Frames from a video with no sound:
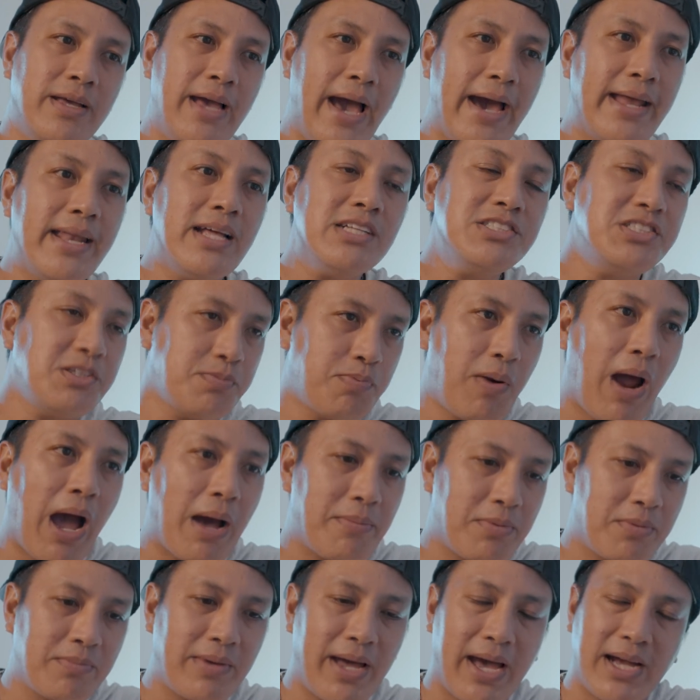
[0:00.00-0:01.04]
And that's the
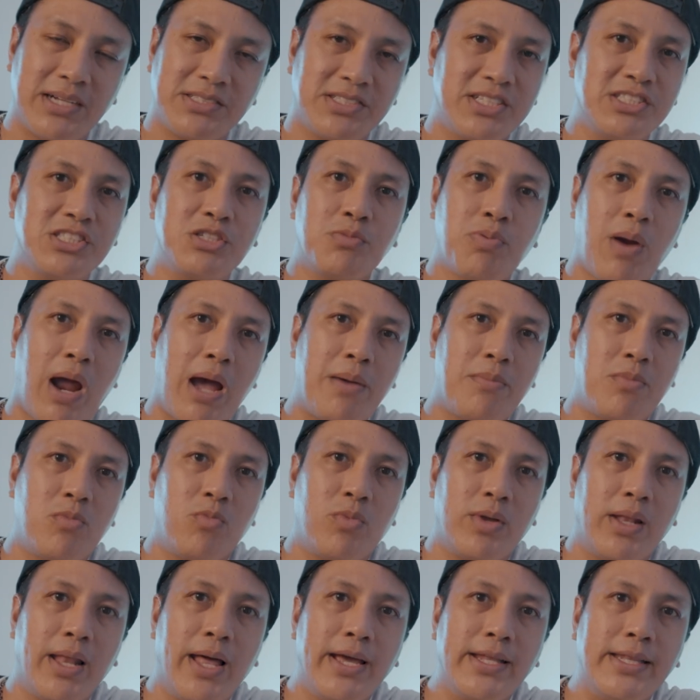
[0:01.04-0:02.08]
problem, guys. That's the problem
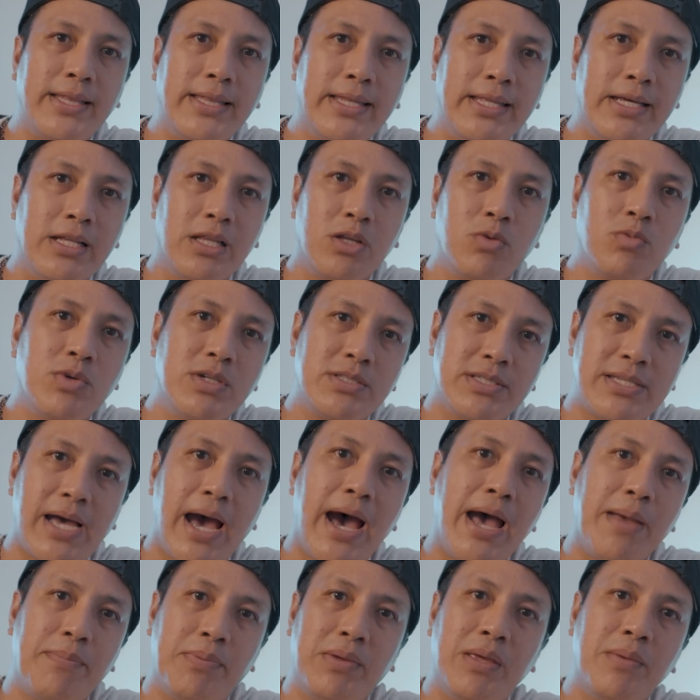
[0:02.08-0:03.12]
with like dealing with
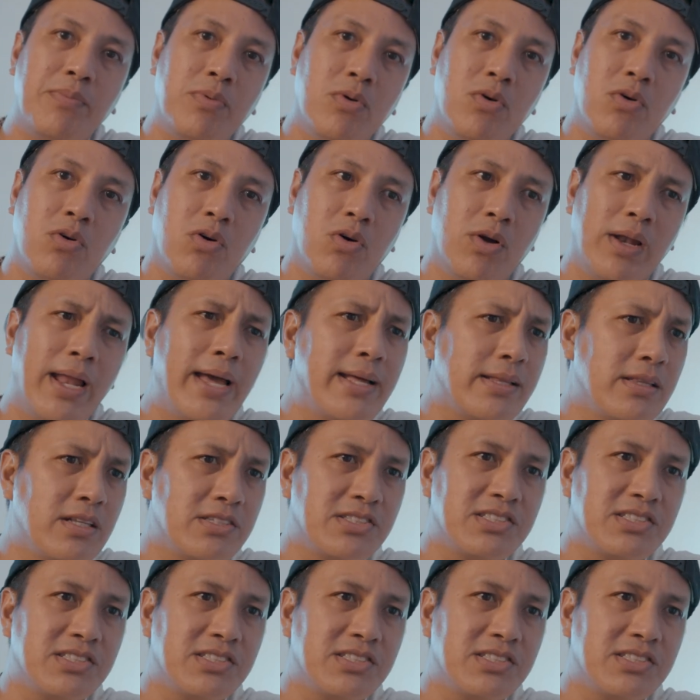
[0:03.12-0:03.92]
Thai people or like the